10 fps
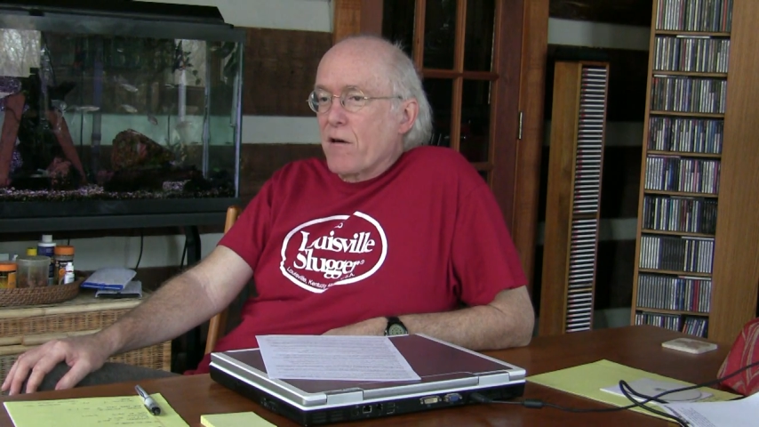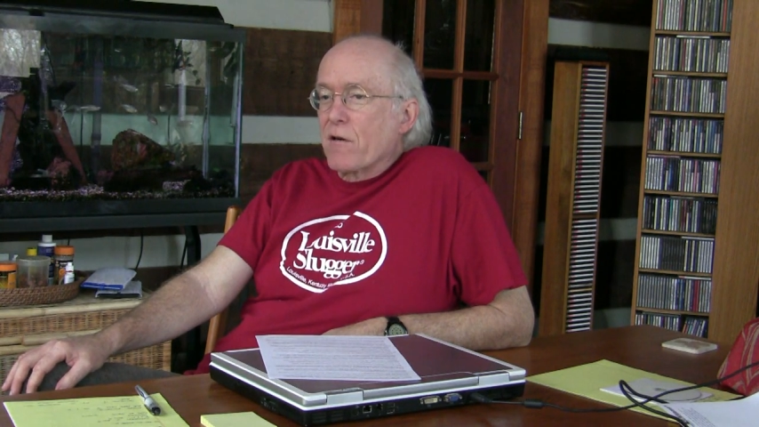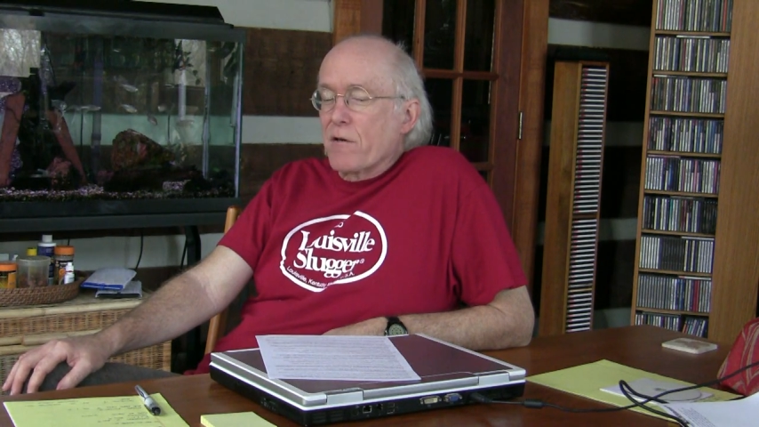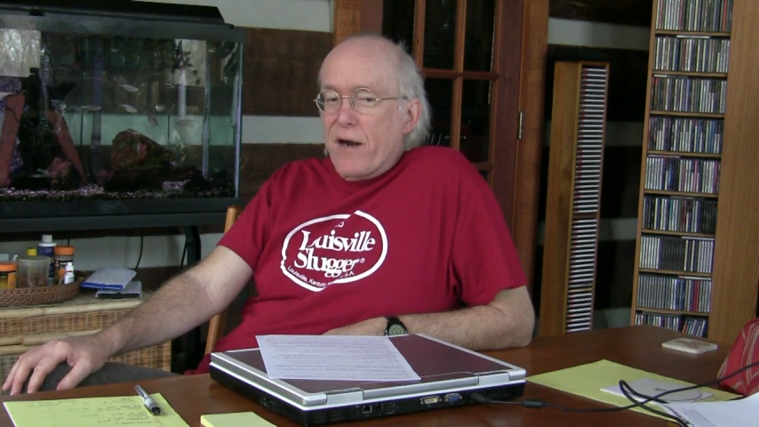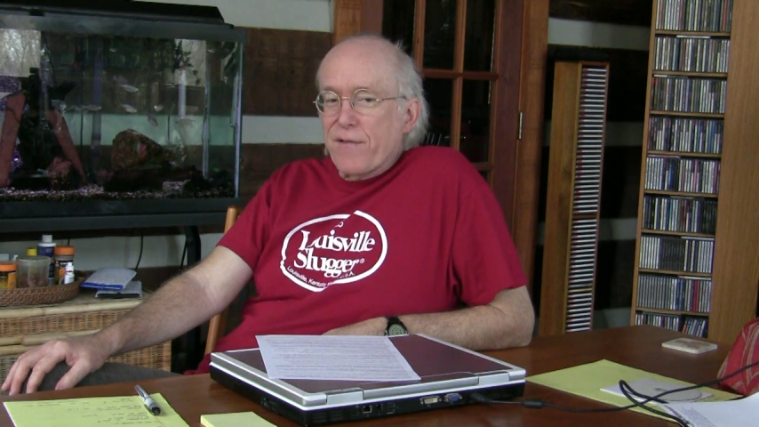
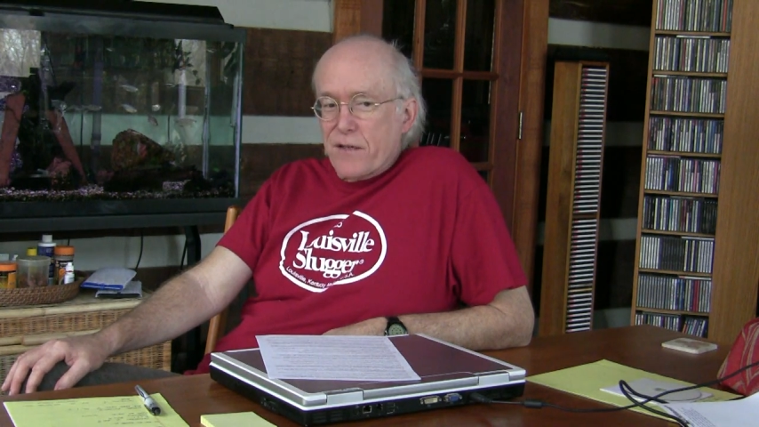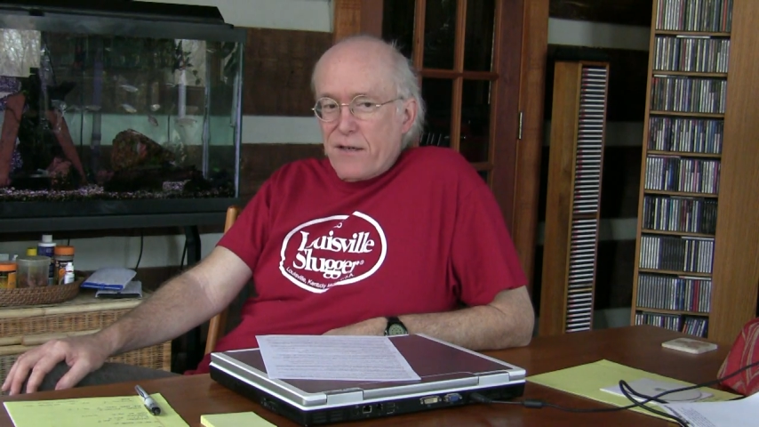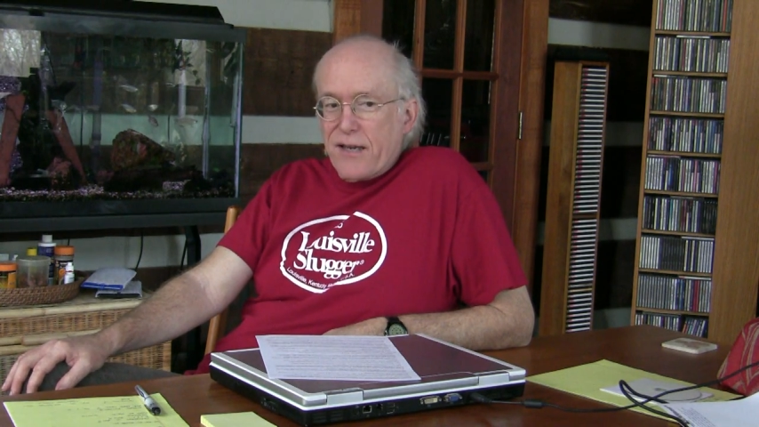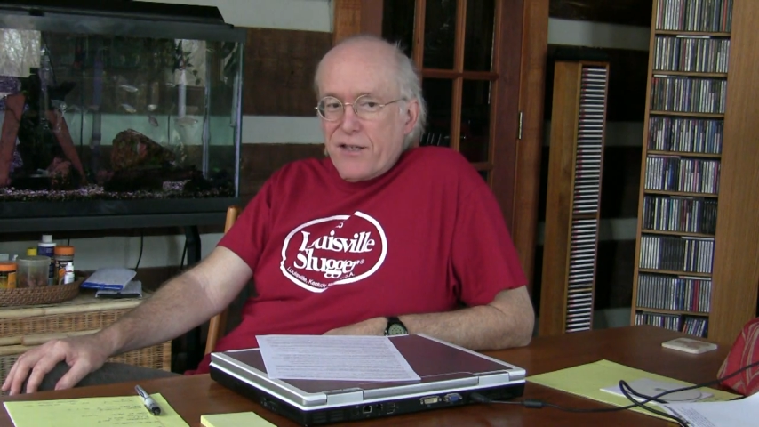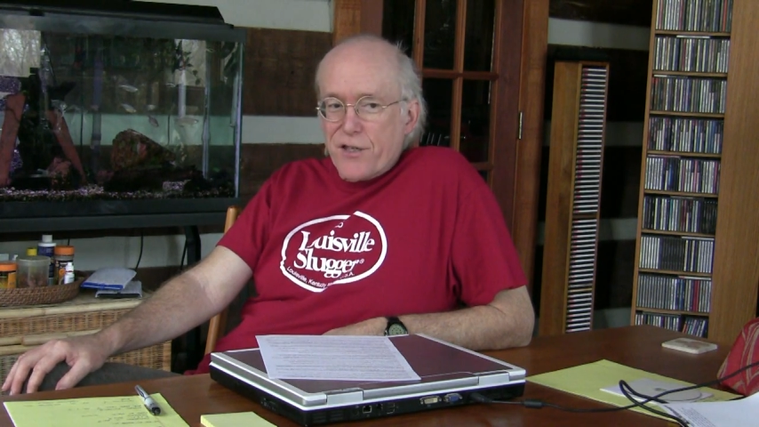autograph,
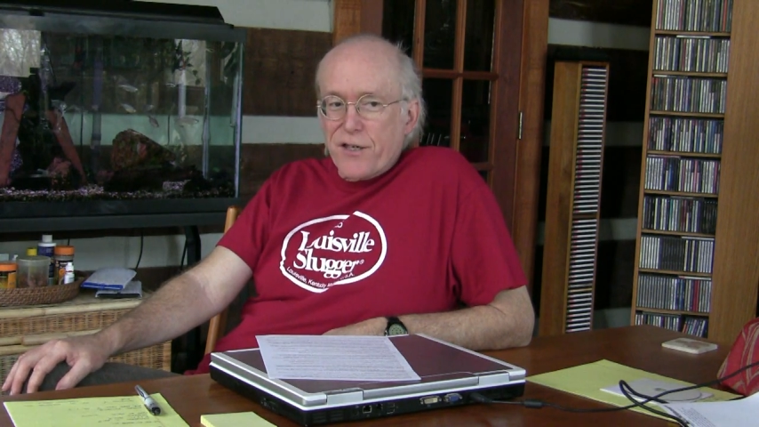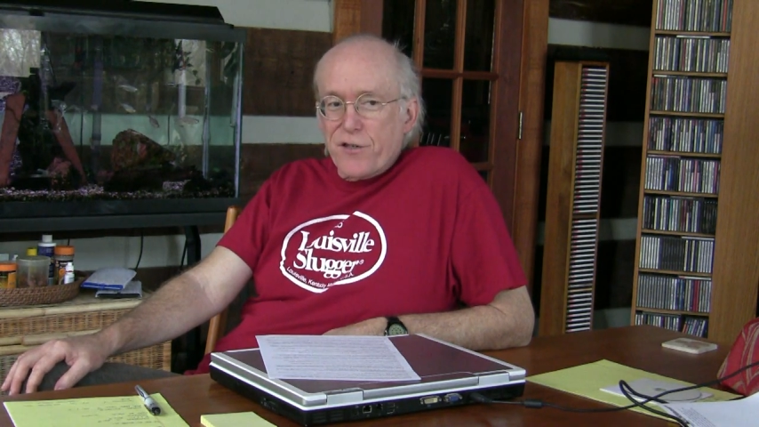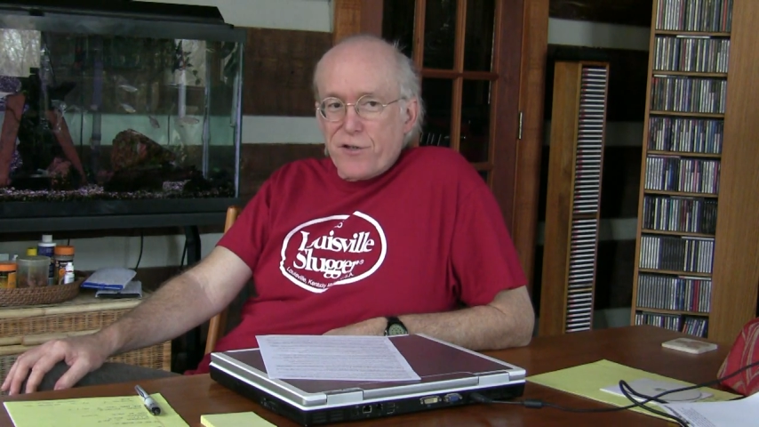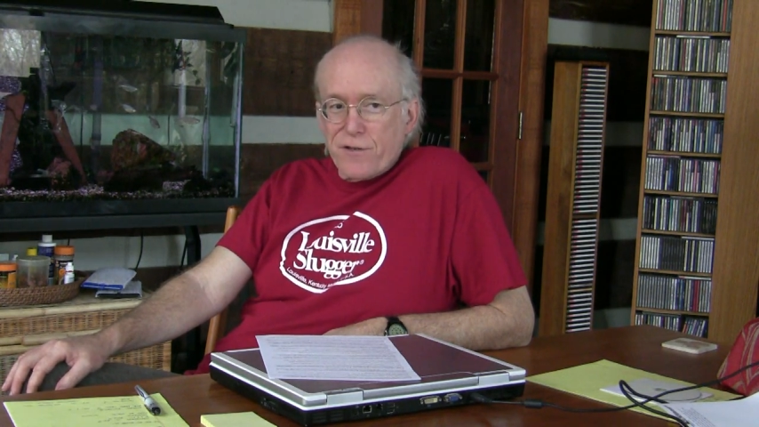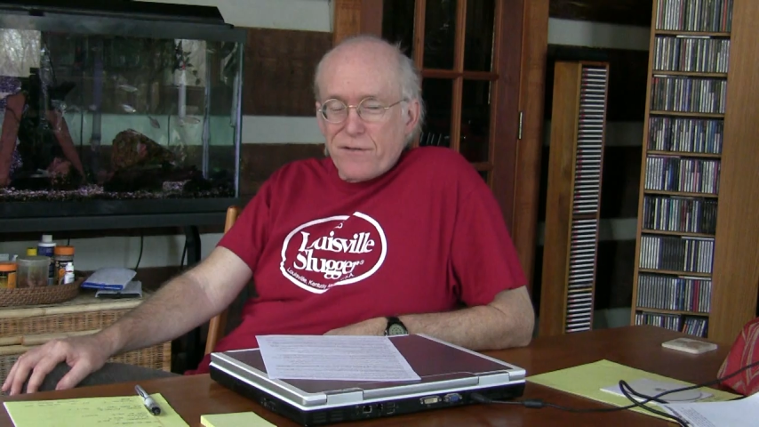looked like a
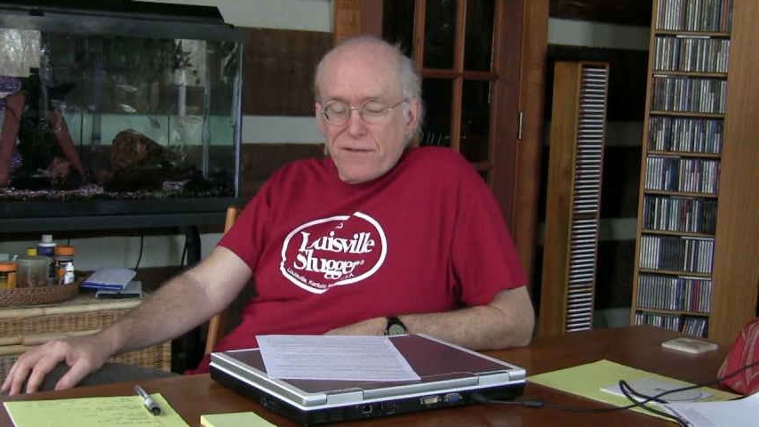signature.